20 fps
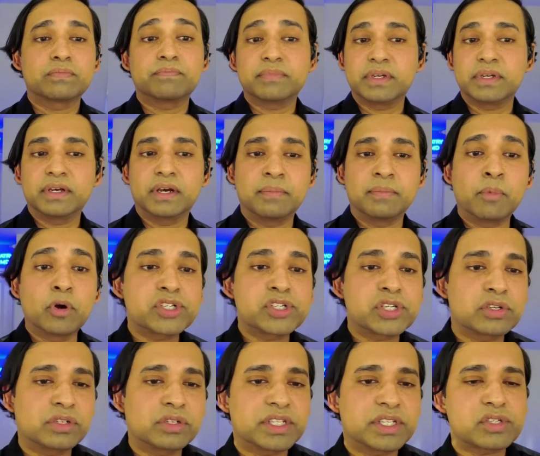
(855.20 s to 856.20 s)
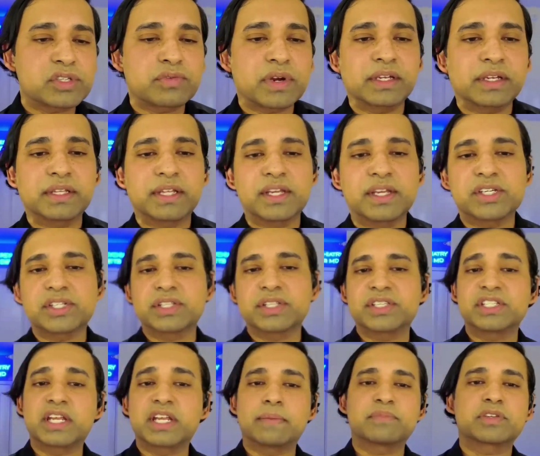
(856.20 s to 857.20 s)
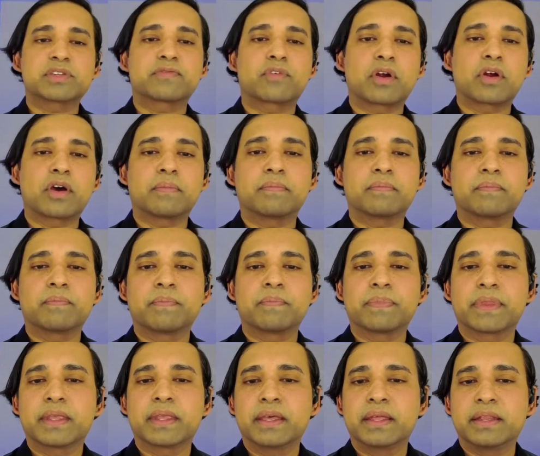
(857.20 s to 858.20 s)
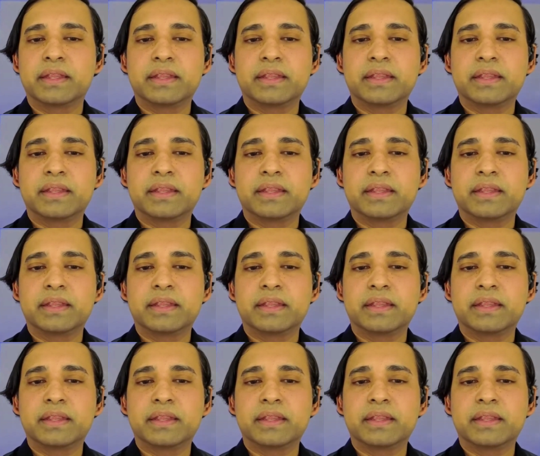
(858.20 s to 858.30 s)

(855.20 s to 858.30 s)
So emotional dysregulation stems from